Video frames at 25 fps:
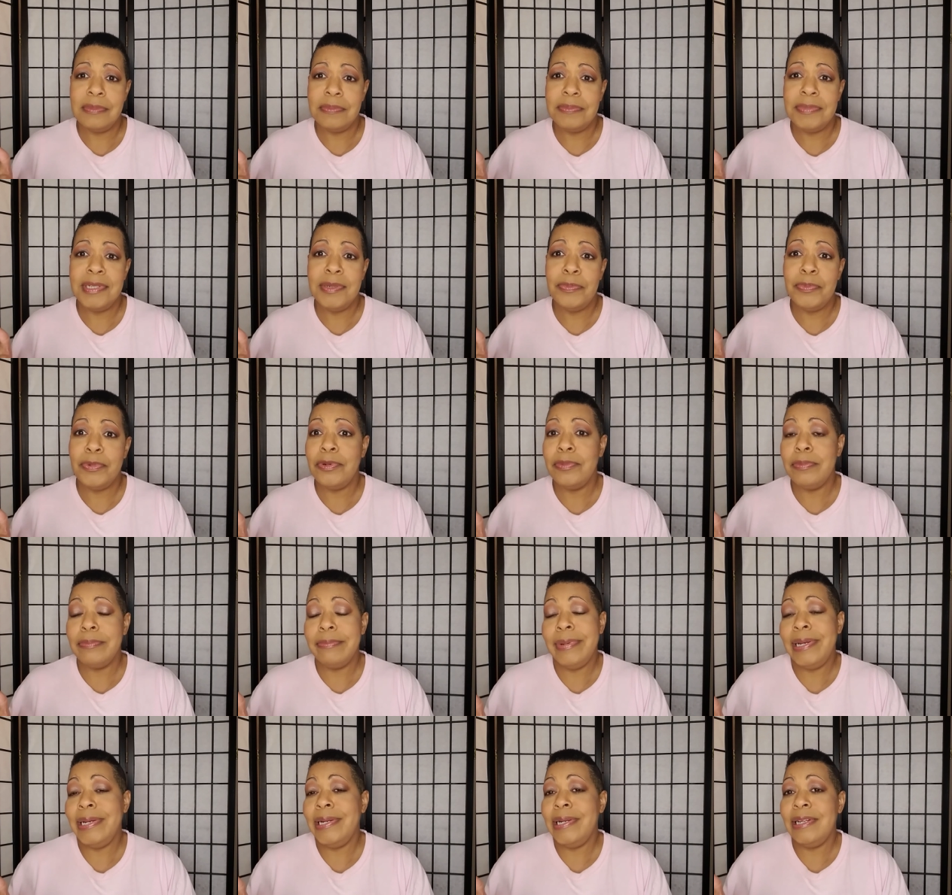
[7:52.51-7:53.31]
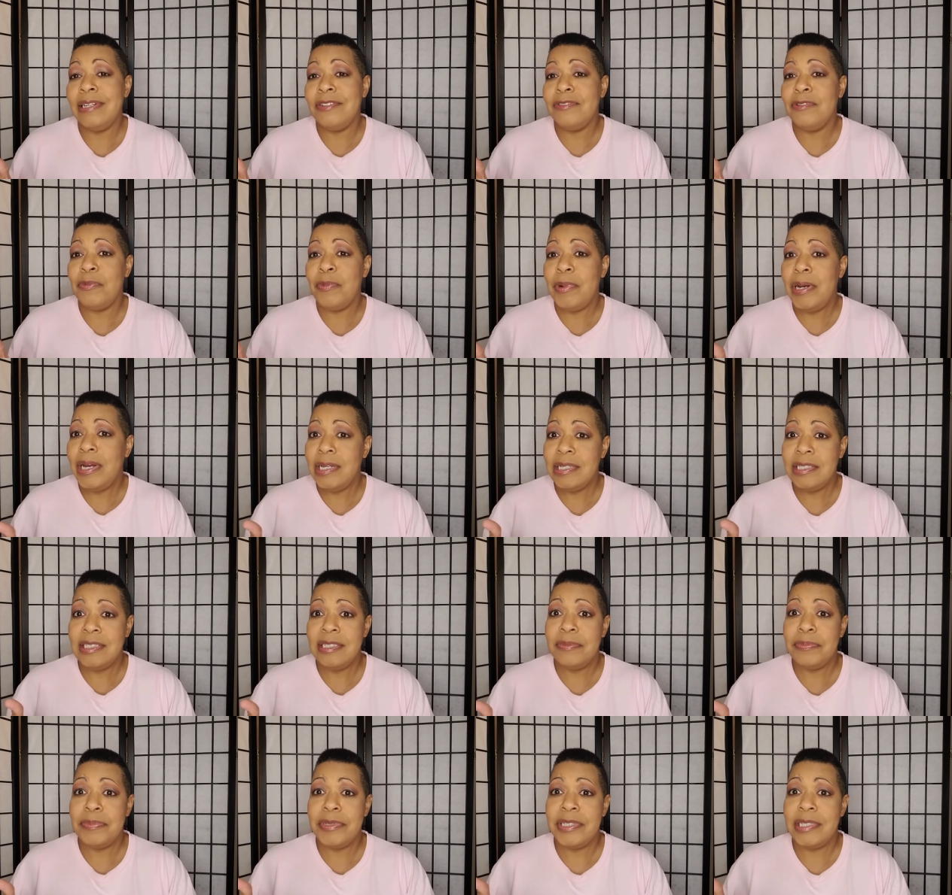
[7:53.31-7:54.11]
people might not even
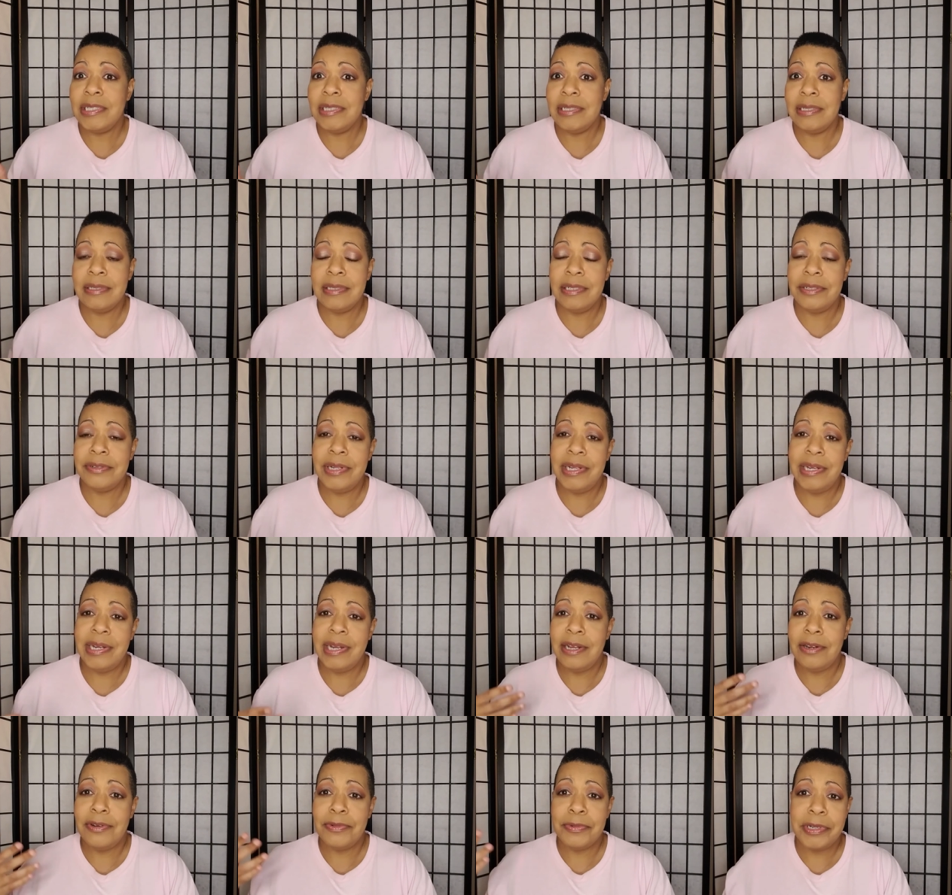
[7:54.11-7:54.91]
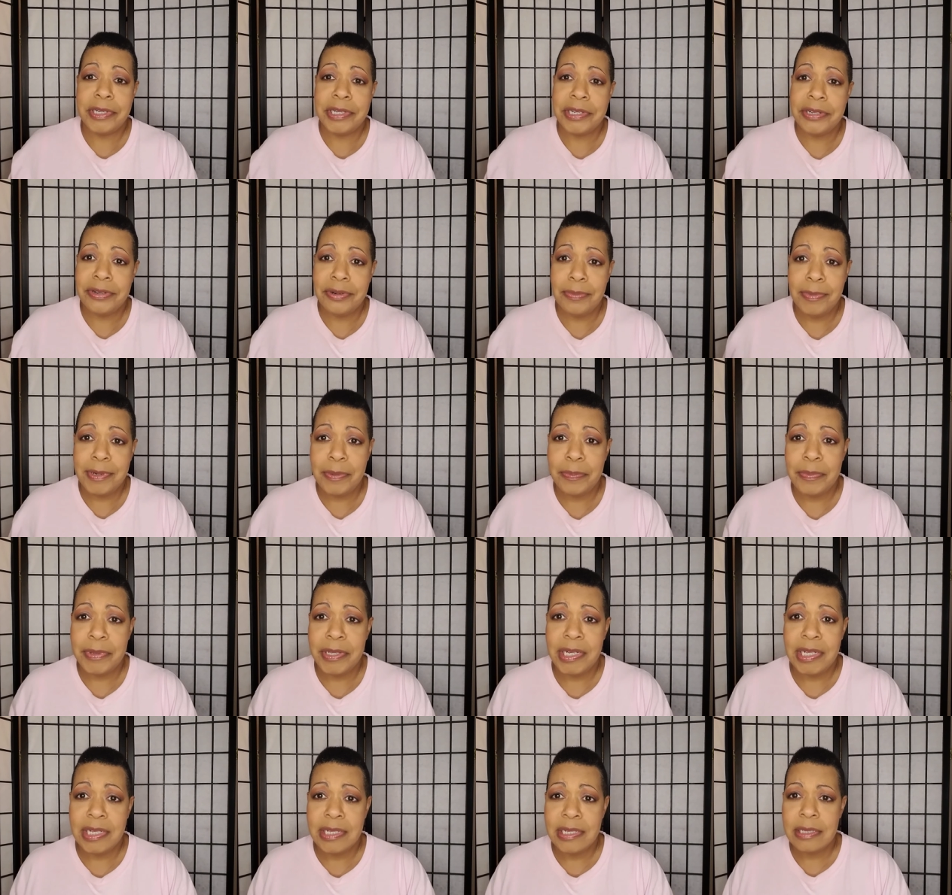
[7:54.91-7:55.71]
watch it because they're like, I don't want to hear about
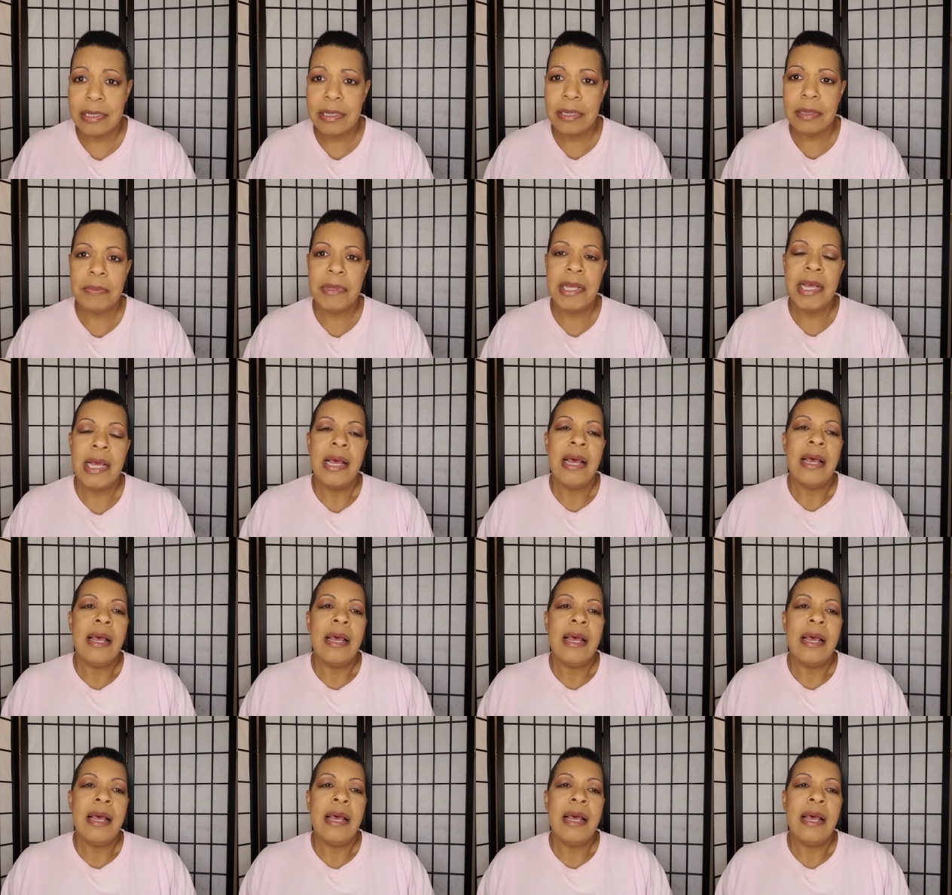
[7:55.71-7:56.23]
B D S M.